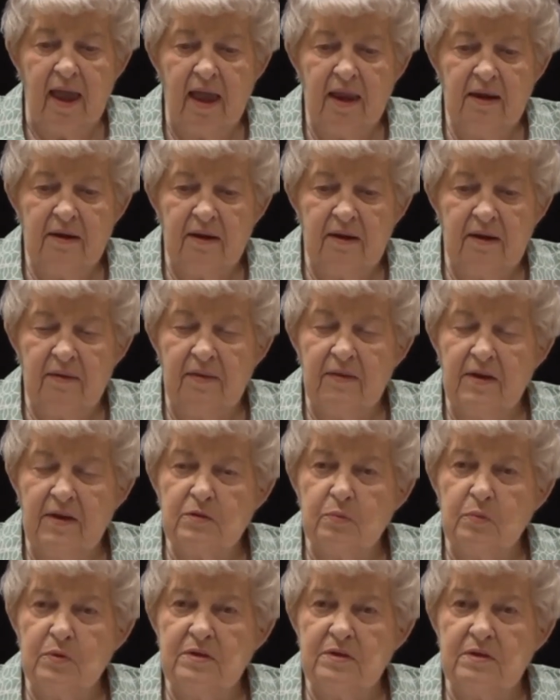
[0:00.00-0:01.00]
And
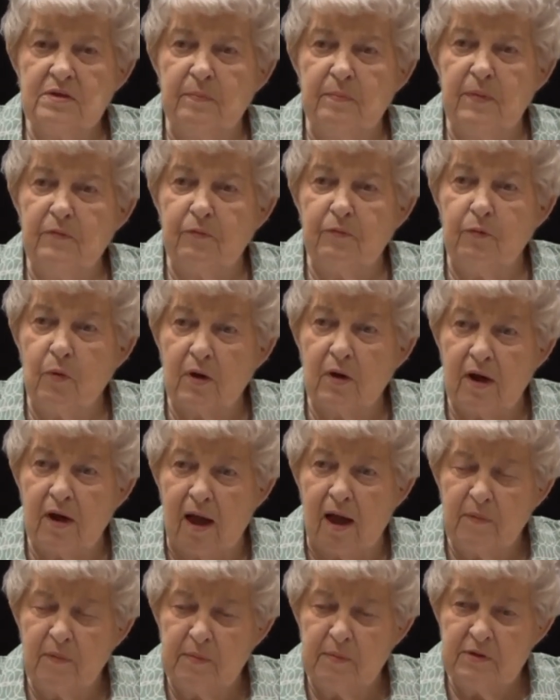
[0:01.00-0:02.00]
this was before
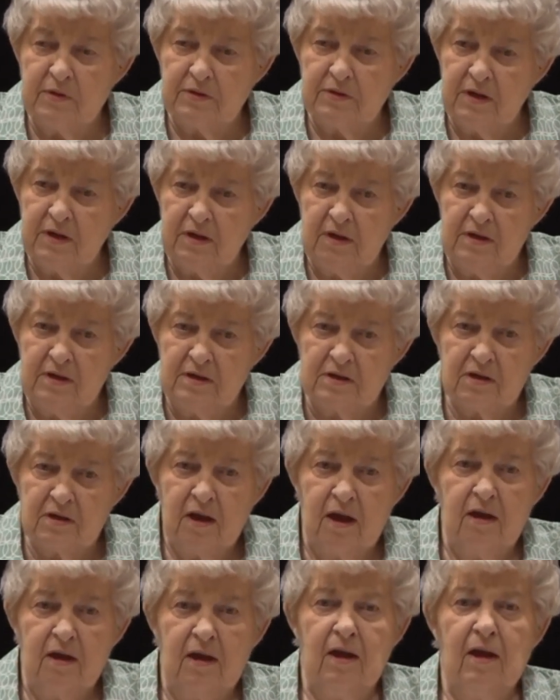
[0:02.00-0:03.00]
copy
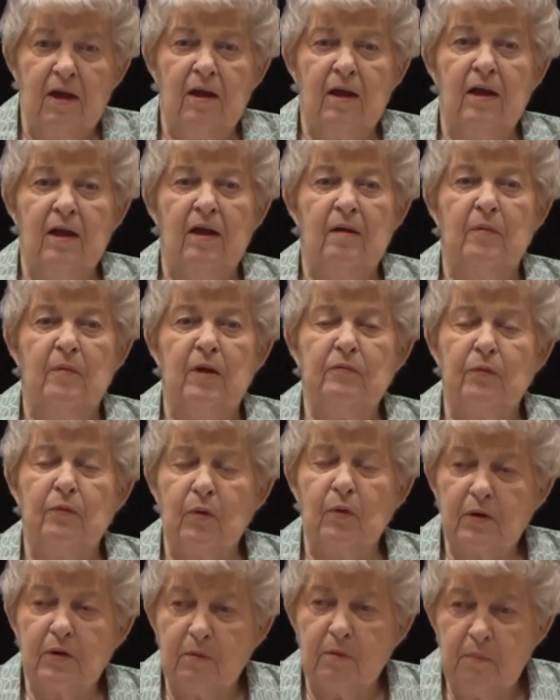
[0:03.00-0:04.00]
machines,
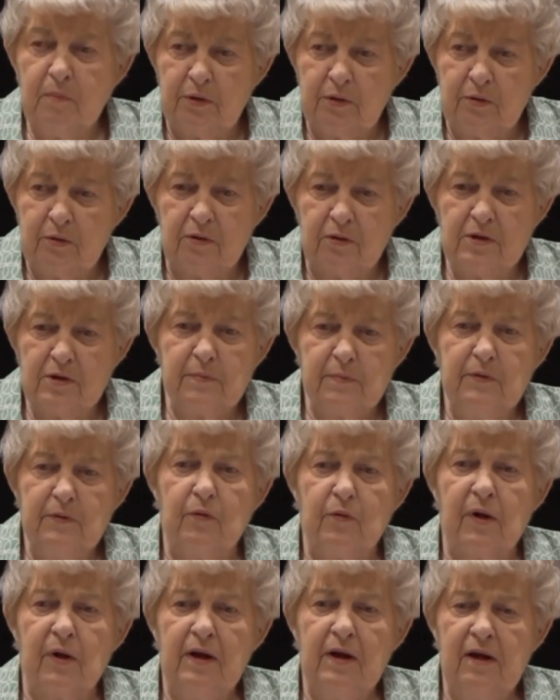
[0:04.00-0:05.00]
before computers,
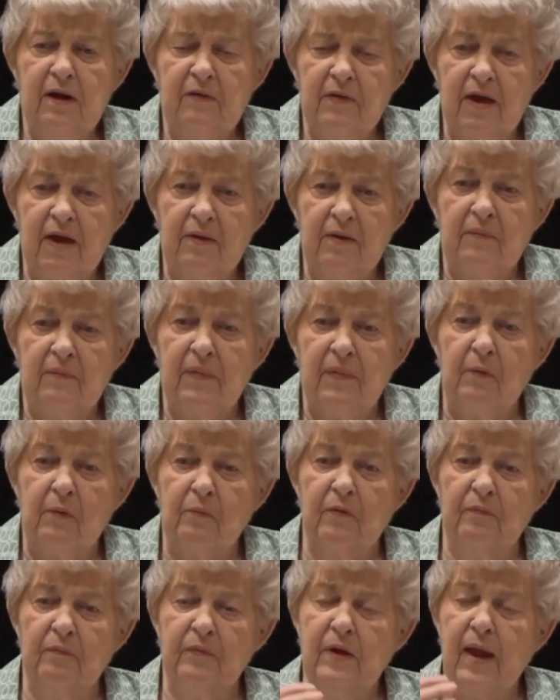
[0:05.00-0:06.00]
before any of
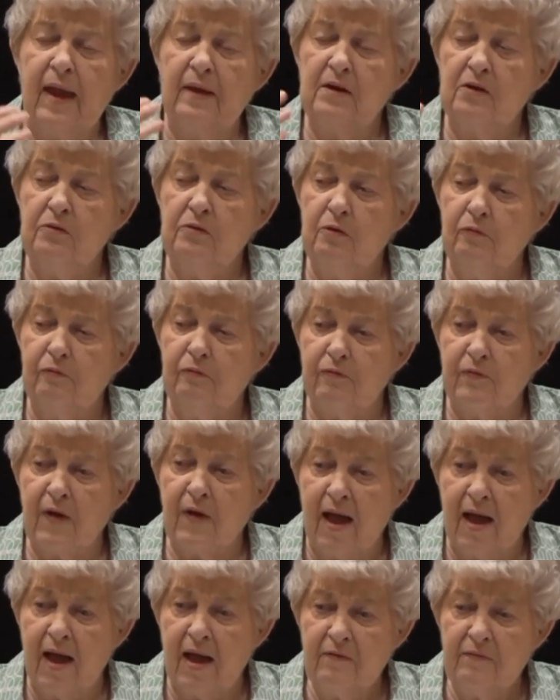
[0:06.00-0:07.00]
that. You had to do
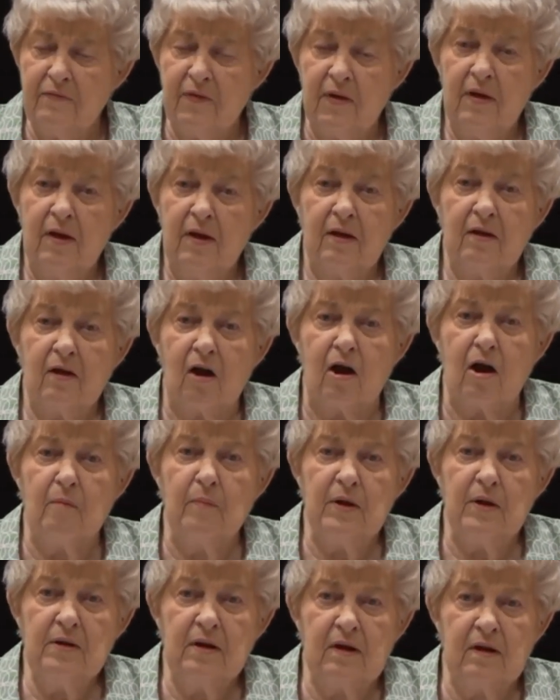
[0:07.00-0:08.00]
five
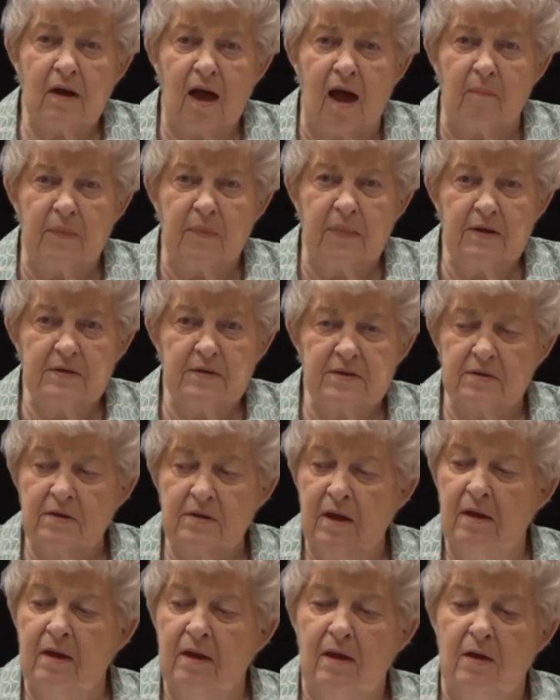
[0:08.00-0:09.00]
carbon
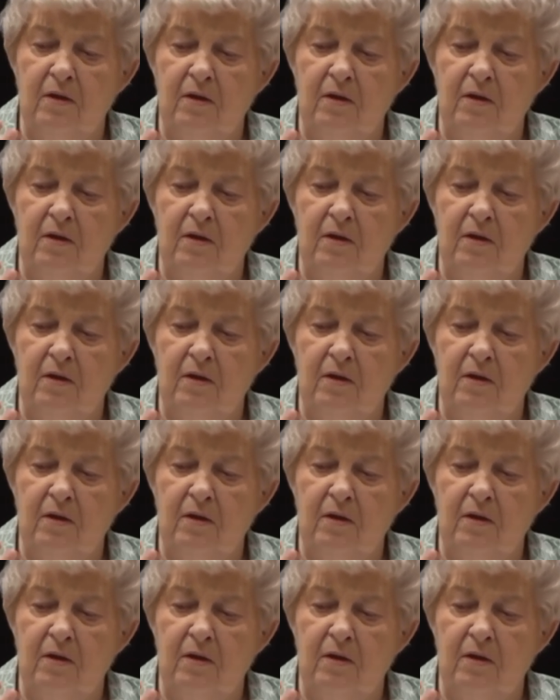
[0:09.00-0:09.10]
copies